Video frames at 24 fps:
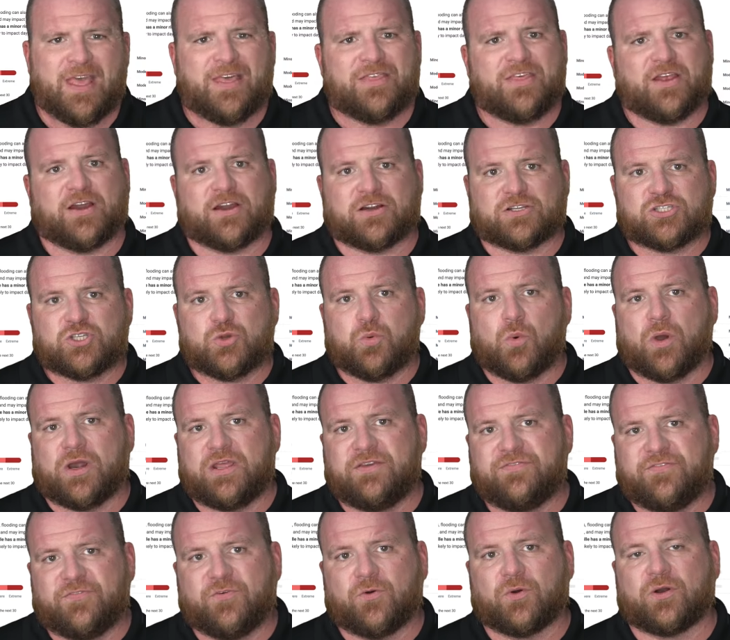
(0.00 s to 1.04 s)
There are
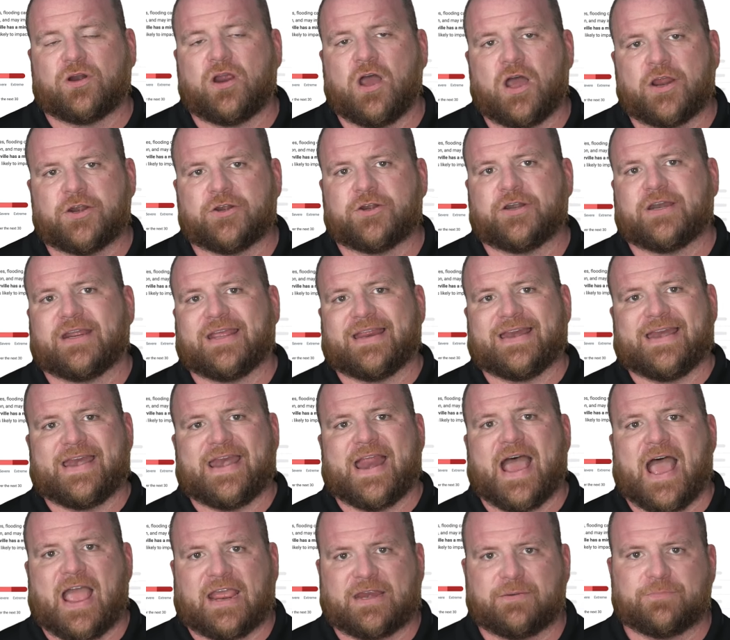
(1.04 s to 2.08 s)

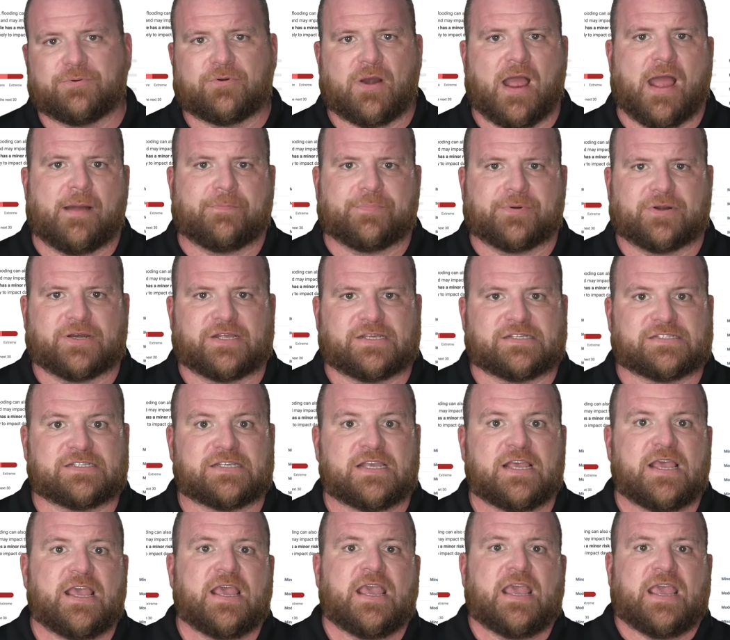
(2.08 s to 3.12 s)
2,409
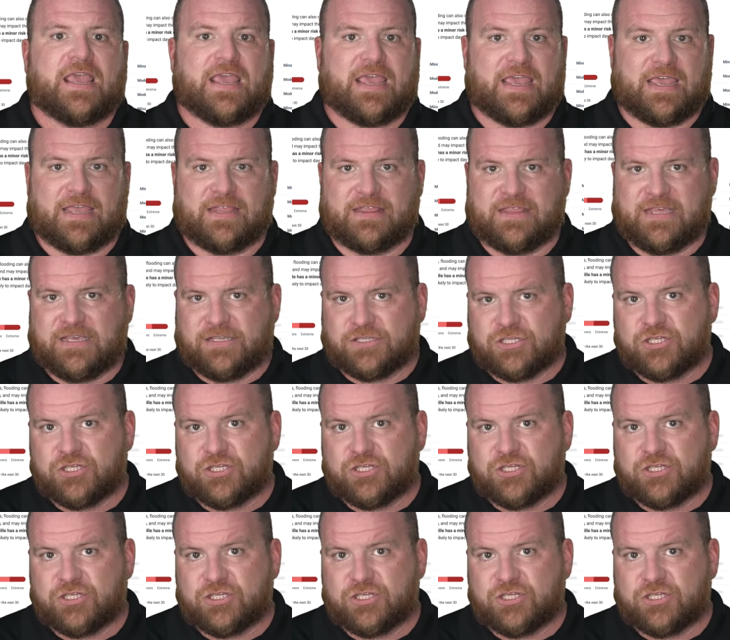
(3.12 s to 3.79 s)
properties in the